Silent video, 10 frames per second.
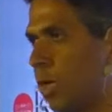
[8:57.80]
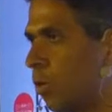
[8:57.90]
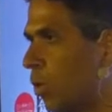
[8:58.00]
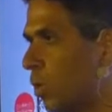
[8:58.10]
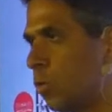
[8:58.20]
we are
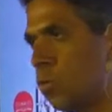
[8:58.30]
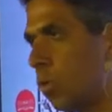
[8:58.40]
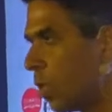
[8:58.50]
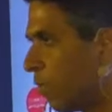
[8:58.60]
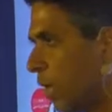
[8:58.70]
talking
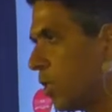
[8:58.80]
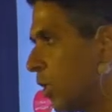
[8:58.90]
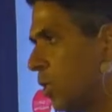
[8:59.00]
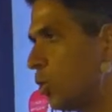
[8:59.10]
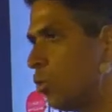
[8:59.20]
to, or the
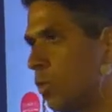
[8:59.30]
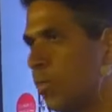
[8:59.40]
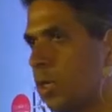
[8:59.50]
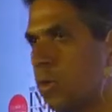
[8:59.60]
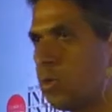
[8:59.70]
financial
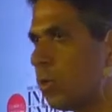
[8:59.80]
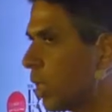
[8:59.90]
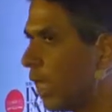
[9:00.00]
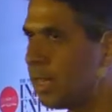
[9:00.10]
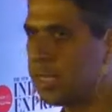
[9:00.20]
institution we are talking
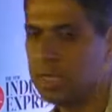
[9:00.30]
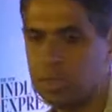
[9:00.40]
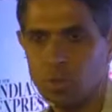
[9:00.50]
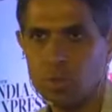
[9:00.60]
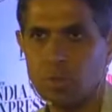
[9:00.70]
to, or the healthcare
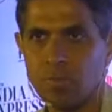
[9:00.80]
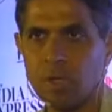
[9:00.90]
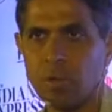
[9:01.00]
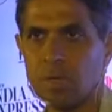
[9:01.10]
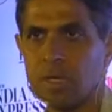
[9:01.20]
institution
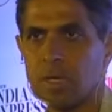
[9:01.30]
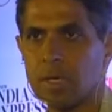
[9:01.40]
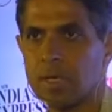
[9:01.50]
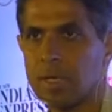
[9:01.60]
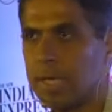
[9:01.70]
we are talking
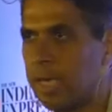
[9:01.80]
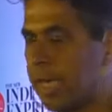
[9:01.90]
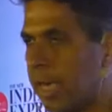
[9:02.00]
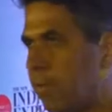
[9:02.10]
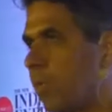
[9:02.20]
actually,
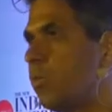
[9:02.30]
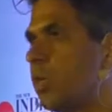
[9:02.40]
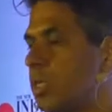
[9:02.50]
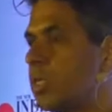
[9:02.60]
everyone